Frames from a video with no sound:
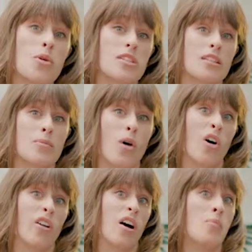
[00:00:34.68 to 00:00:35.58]
putting them
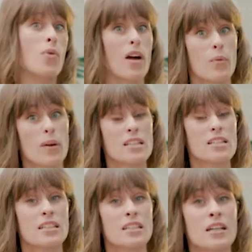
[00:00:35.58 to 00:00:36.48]
on a bright
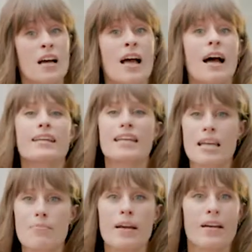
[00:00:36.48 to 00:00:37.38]
windowsill and
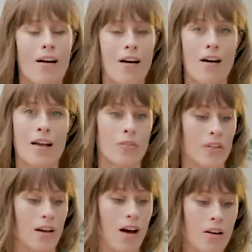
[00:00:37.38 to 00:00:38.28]
keeping an eye on
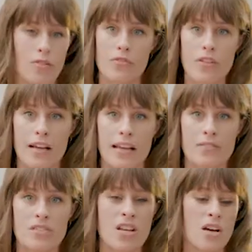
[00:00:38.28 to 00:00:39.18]
the colour of the
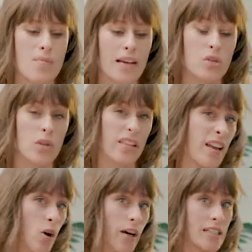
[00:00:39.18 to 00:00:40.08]
leaves, make sure that
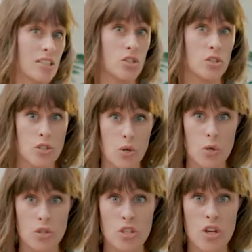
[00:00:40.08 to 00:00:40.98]
they're not getting too
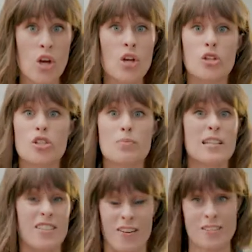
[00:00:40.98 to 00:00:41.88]
scorched, you should
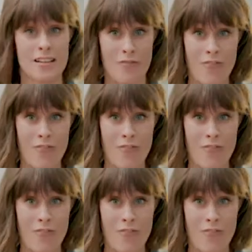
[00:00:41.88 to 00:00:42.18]
be totally